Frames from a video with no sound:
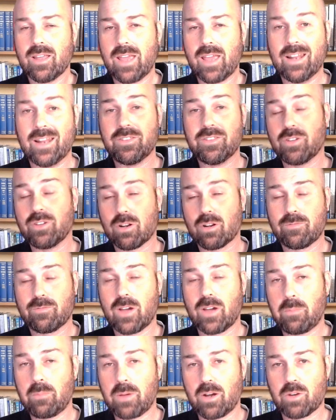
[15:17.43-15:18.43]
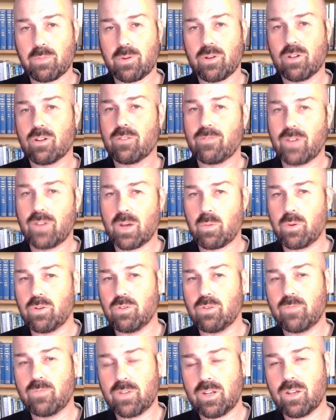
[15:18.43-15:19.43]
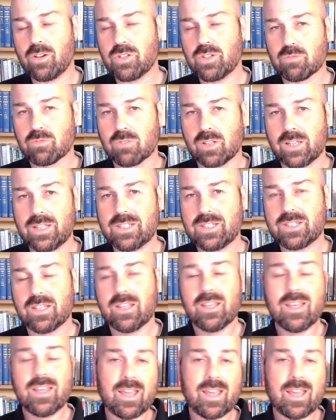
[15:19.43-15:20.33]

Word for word: and hit the notify bell to be notified when new videos are released,